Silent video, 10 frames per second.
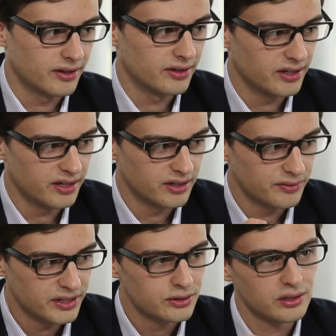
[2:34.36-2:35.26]
the
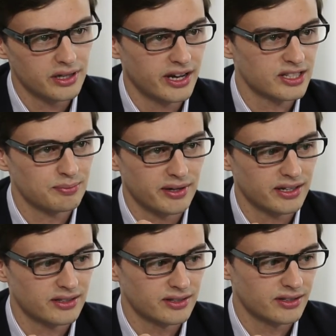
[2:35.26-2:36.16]
individual
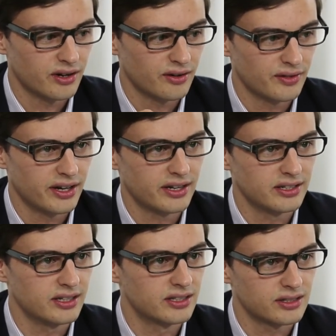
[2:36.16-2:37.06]
aspect of that
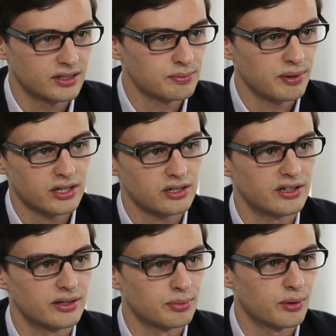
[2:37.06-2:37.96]
is
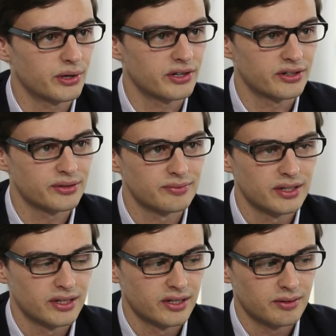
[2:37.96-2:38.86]
especially important
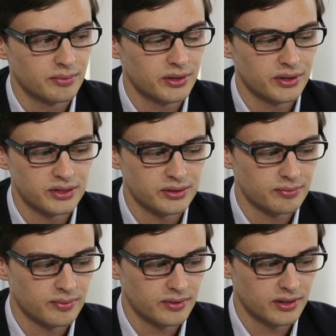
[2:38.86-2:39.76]
because
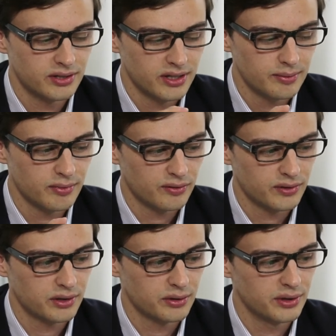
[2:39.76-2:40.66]
the team of
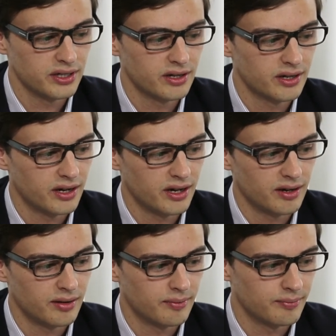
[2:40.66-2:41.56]
the Career
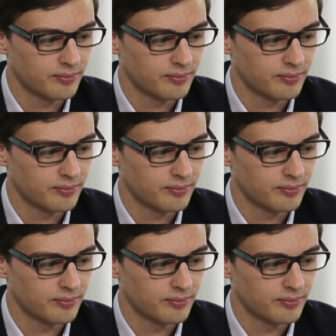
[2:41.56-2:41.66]
uh,